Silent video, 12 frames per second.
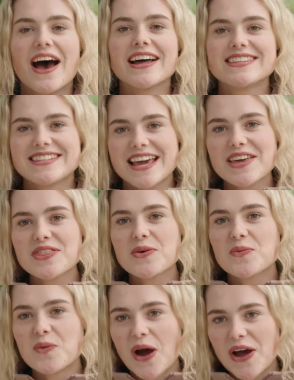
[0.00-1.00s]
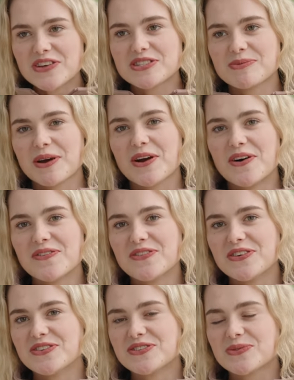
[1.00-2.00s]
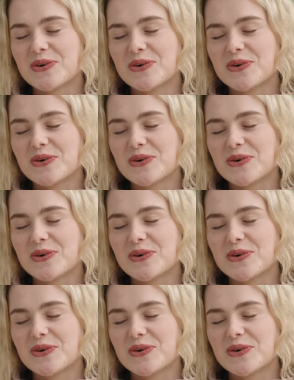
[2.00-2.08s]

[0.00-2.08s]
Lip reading: I'd say the worst my confidence